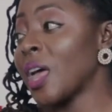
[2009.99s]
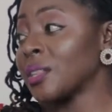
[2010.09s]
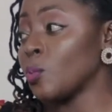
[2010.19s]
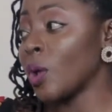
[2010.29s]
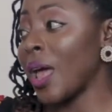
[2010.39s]

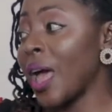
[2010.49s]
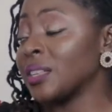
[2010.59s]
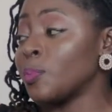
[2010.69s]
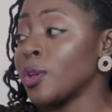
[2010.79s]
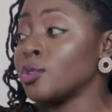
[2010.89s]
That's what I
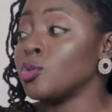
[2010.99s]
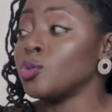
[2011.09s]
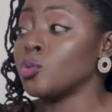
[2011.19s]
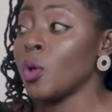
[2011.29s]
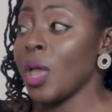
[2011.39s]
aspire to
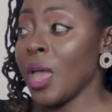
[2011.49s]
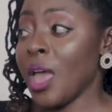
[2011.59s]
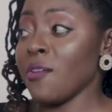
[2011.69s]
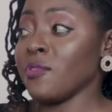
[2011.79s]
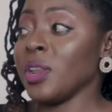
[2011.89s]
do
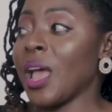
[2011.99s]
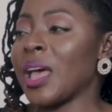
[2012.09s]
every day.